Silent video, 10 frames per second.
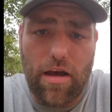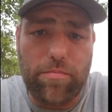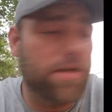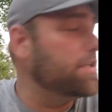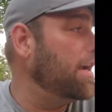
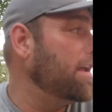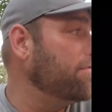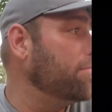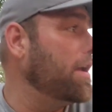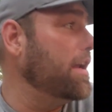Appreciate
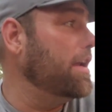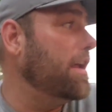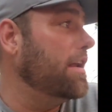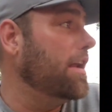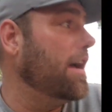everybody,
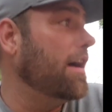and